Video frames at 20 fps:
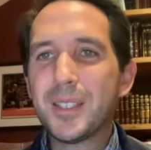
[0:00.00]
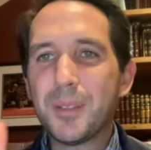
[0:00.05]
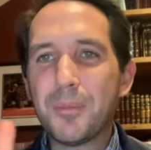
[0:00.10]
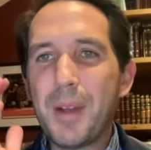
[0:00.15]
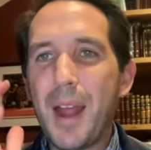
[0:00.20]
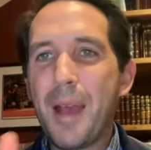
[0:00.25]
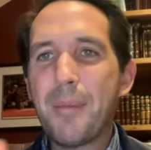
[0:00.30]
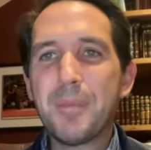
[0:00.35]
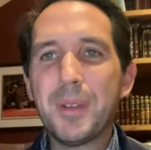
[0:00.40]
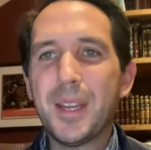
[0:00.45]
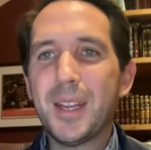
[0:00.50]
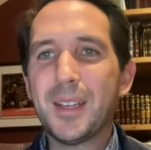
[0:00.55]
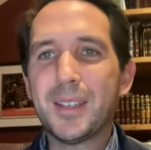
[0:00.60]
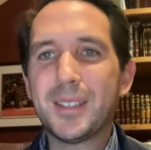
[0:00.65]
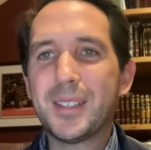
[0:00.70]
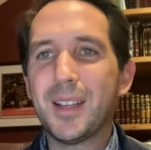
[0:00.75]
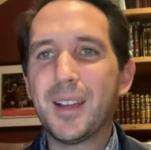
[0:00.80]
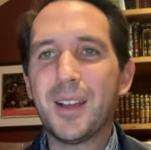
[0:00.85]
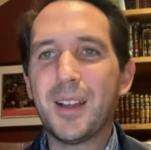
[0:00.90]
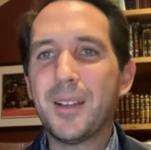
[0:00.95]
the
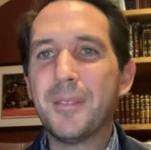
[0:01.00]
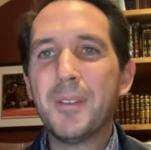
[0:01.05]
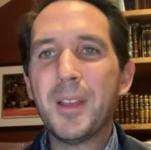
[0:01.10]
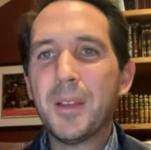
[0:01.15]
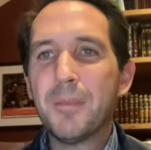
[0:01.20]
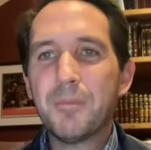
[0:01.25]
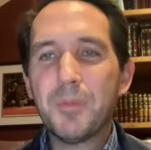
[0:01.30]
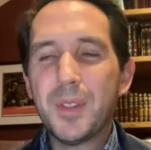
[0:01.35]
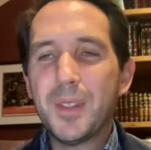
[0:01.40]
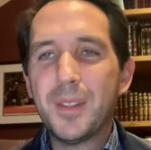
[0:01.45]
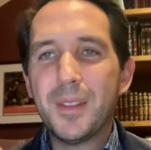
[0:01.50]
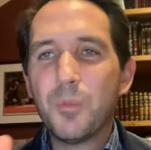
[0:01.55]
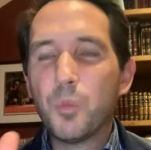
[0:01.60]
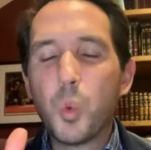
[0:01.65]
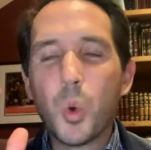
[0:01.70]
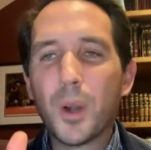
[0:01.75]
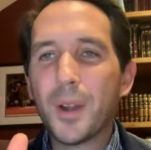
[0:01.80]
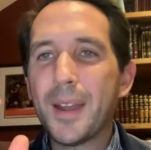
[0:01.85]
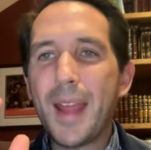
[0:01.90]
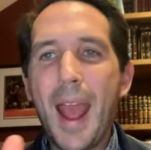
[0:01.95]
rabbinate
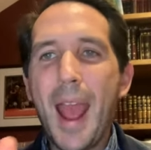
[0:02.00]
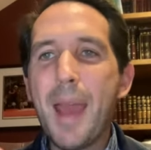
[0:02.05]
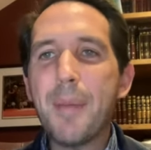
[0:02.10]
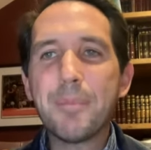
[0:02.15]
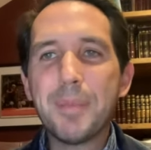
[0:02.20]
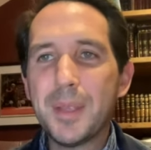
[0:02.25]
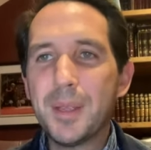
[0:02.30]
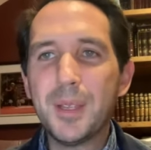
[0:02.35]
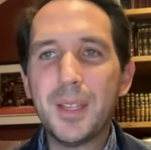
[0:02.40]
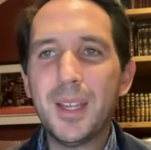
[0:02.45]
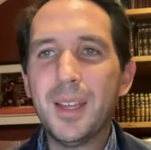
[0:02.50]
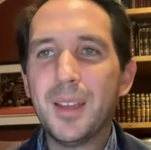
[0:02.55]
weren't happy